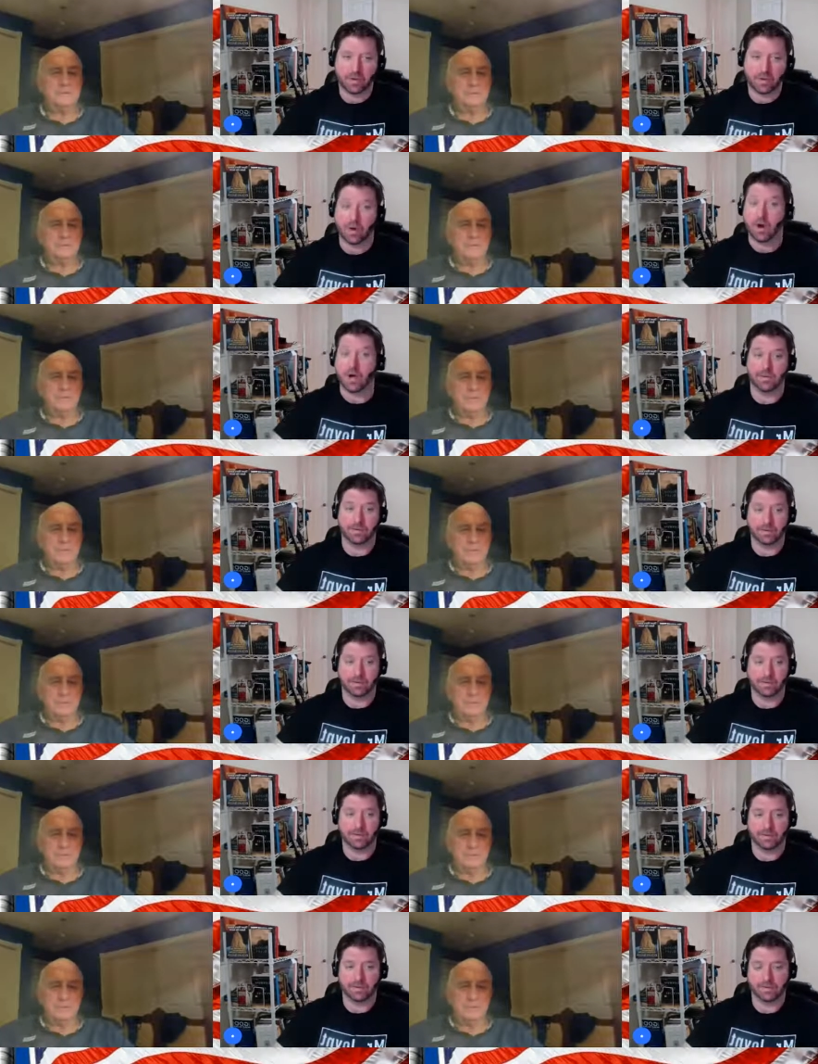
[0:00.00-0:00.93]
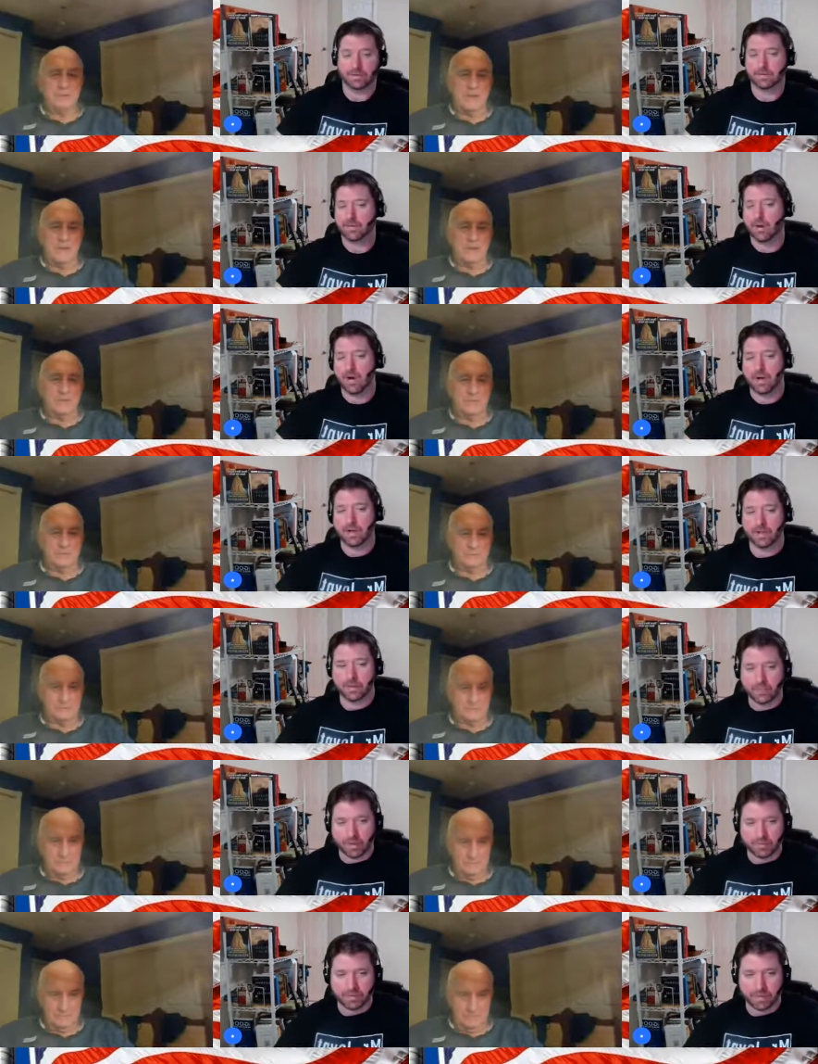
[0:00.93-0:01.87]
Speaker 1: Gone. Wow. Gone in
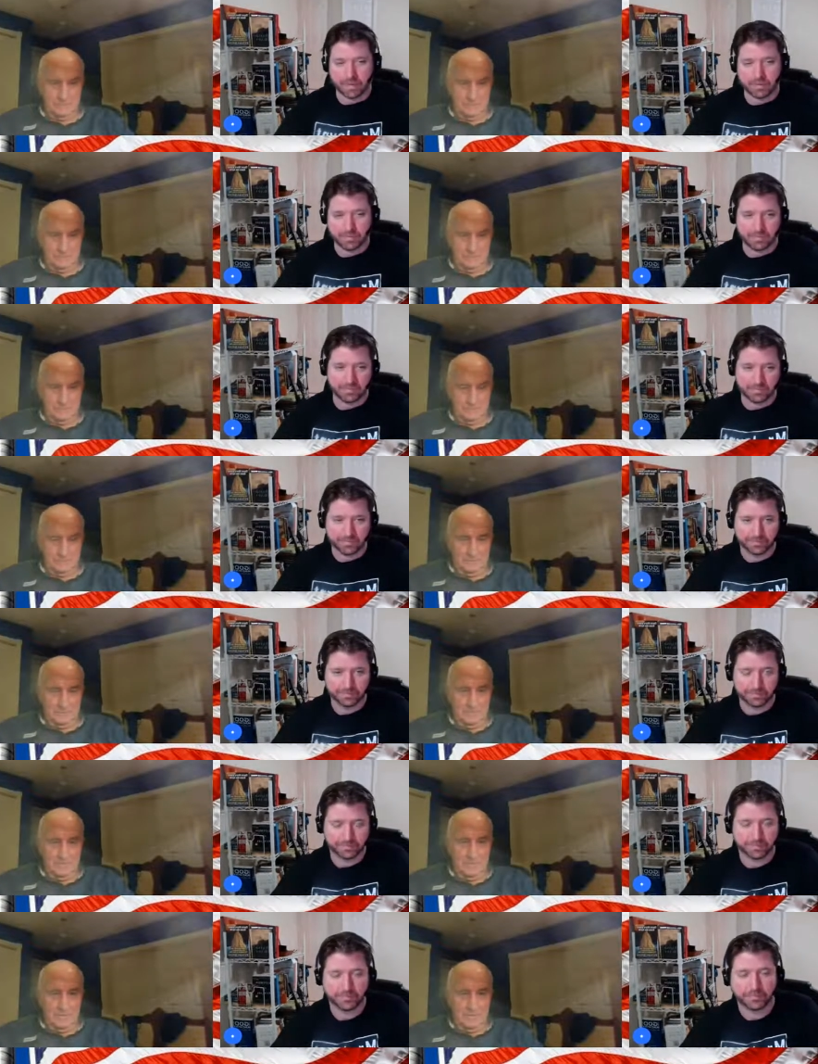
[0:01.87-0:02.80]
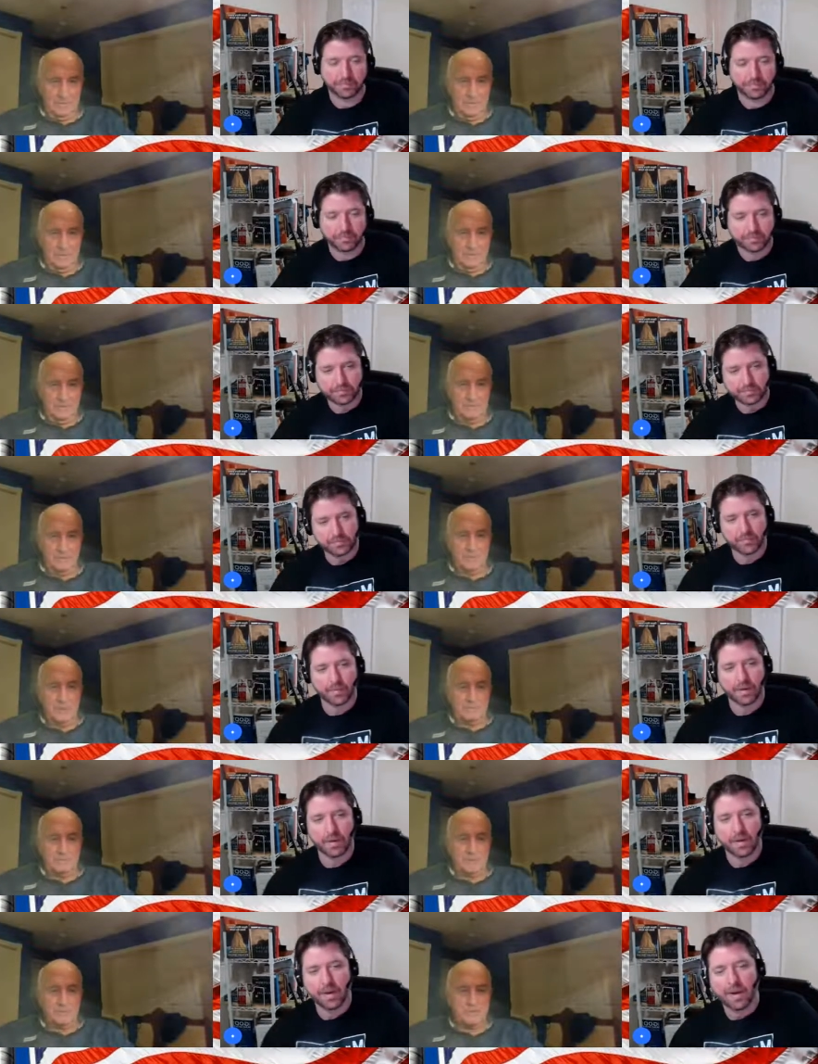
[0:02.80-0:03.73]
crypto.
Speaker 2: So
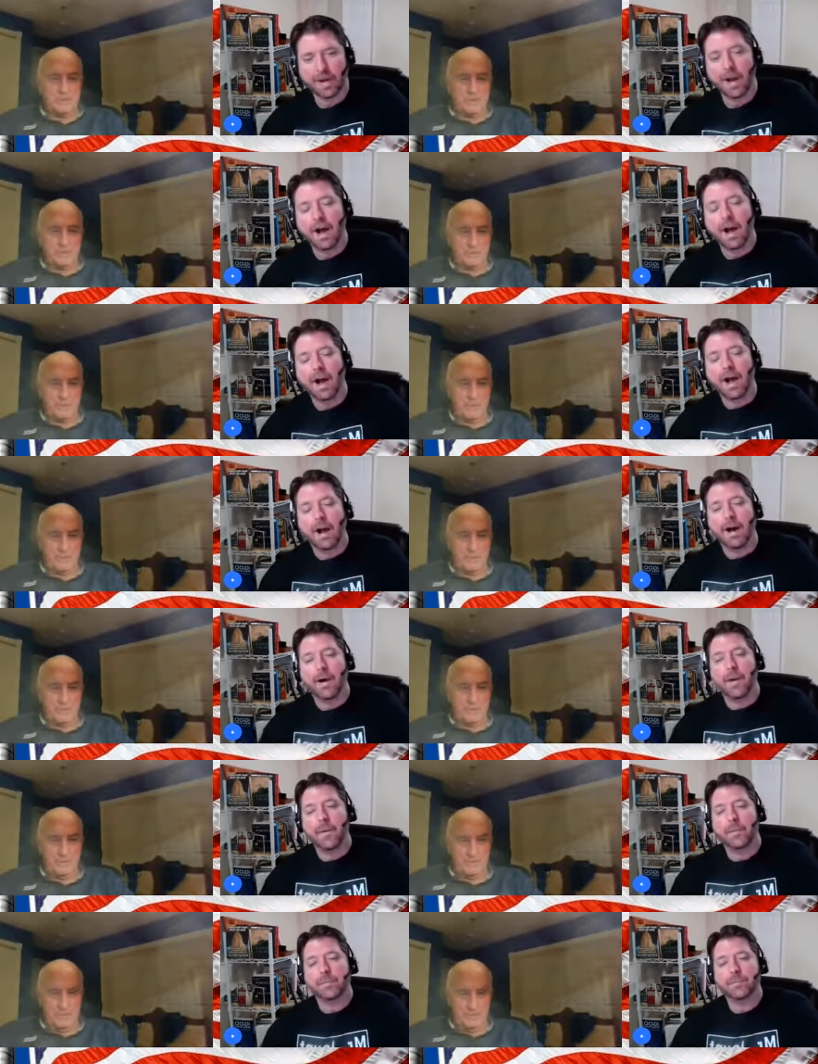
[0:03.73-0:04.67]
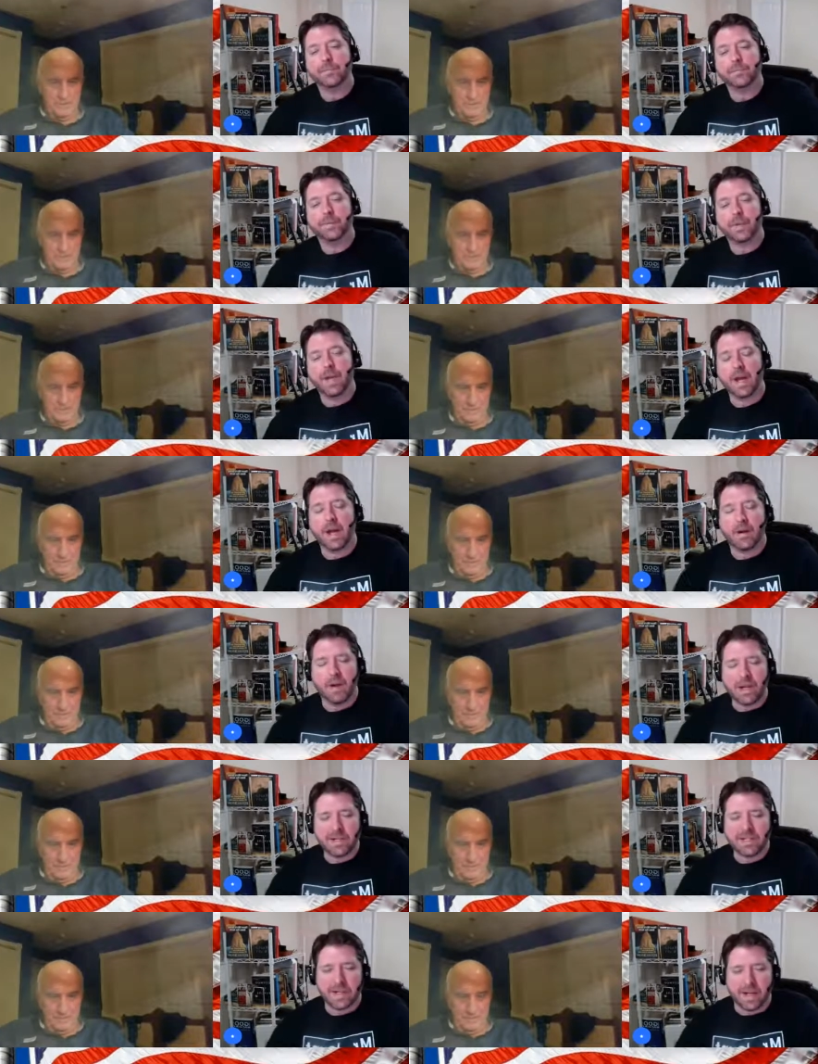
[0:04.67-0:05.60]
crypto's disappeared.
Speaker 1: Yeah,
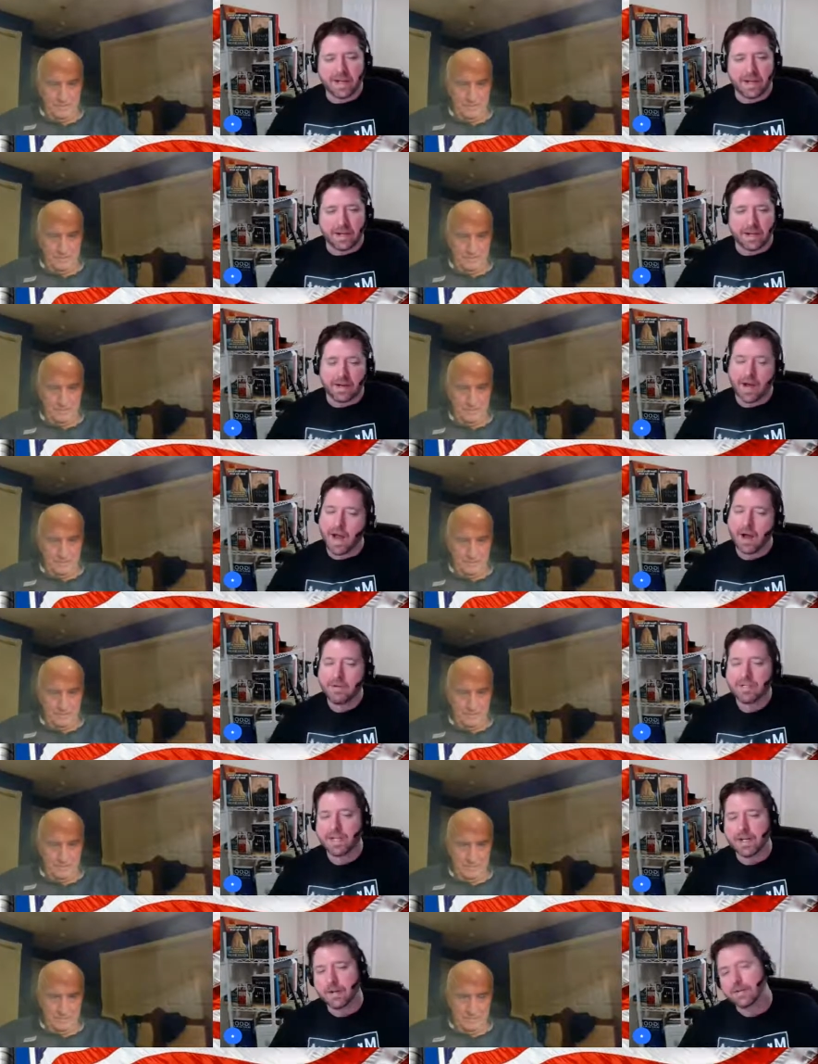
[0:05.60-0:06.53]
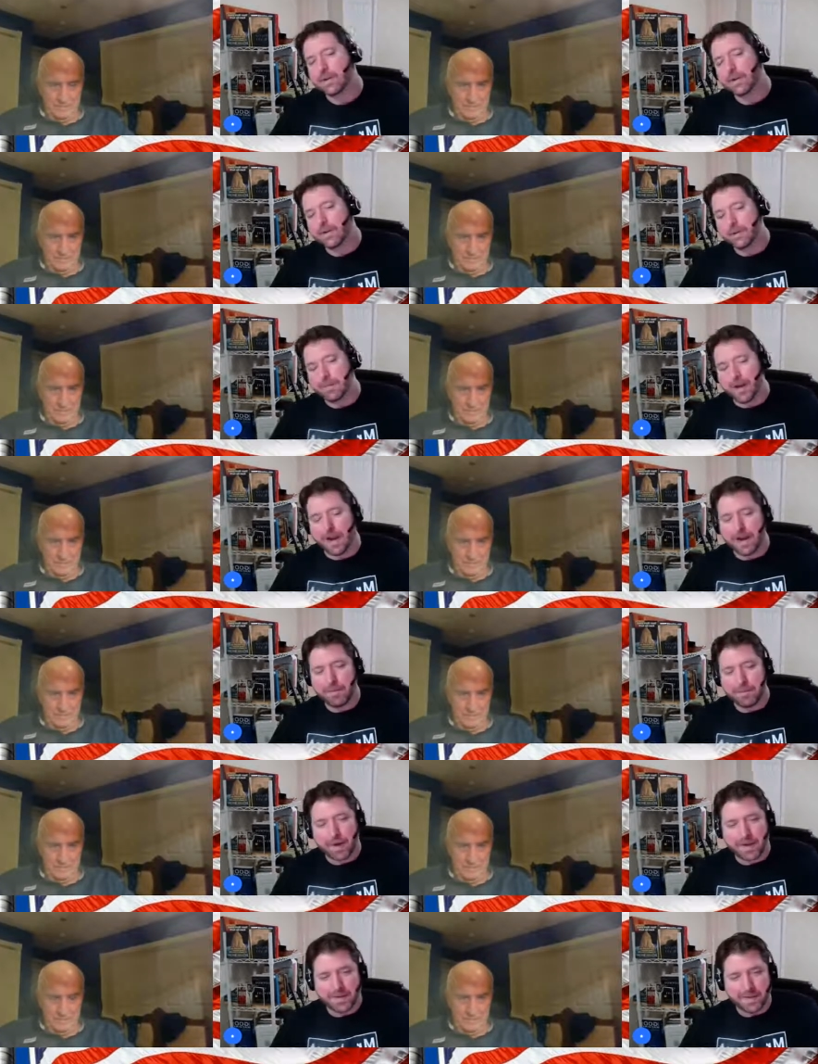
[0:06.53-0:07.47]
it's getting there. I was gonna turn.
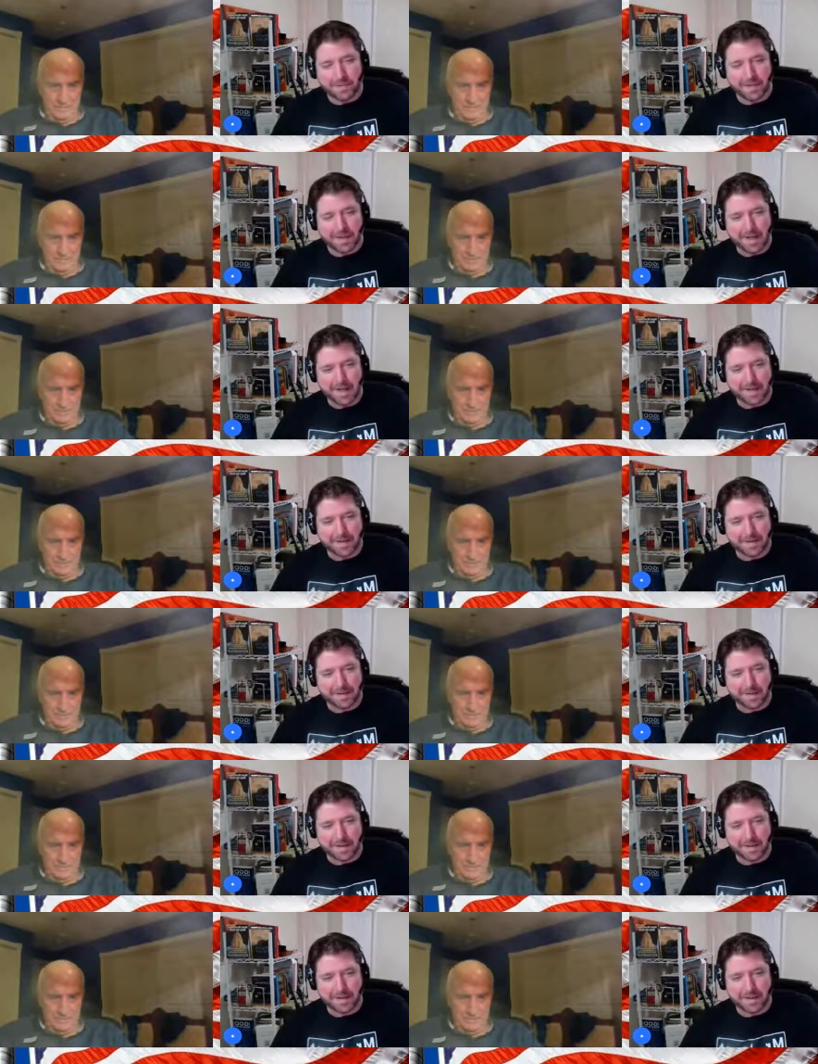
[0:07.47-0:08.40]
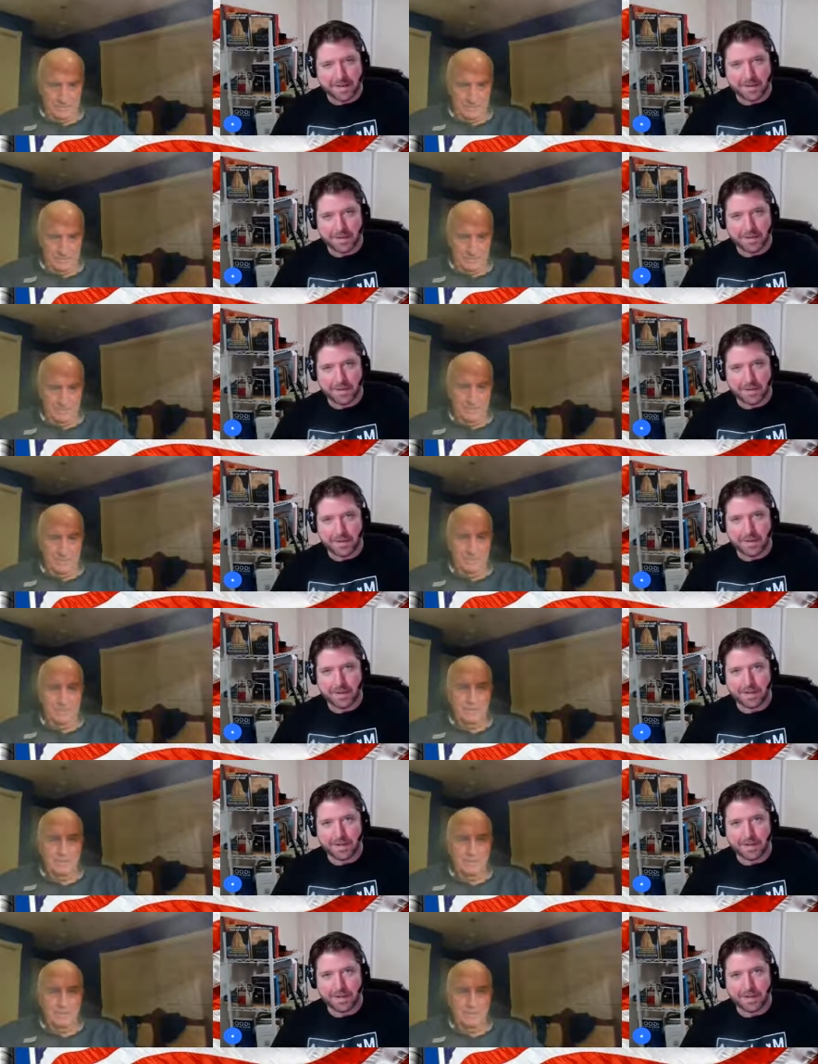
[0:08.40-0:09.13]
I bought some land. I was gonna turn